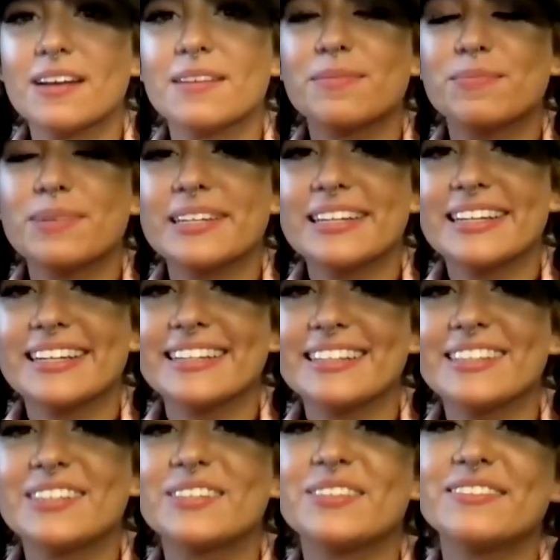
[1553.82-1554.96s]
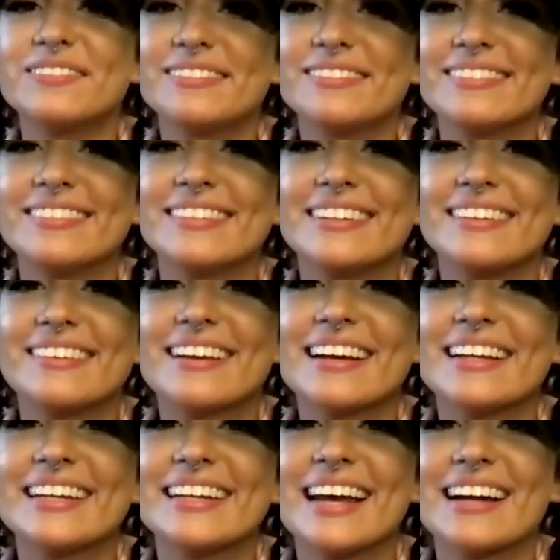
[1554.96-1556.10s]
Banana you.
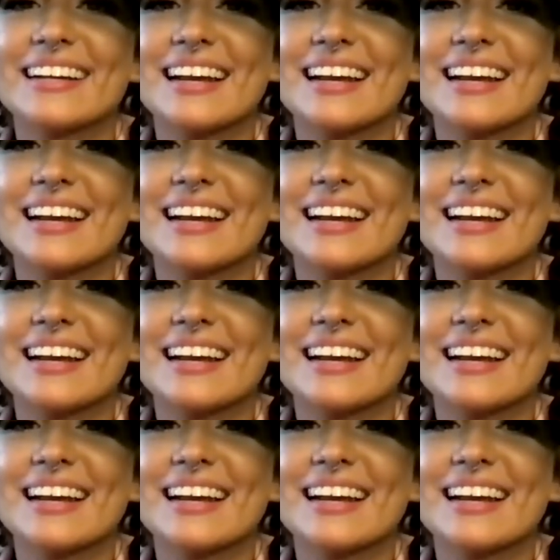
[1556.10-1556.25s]
Okay, knock,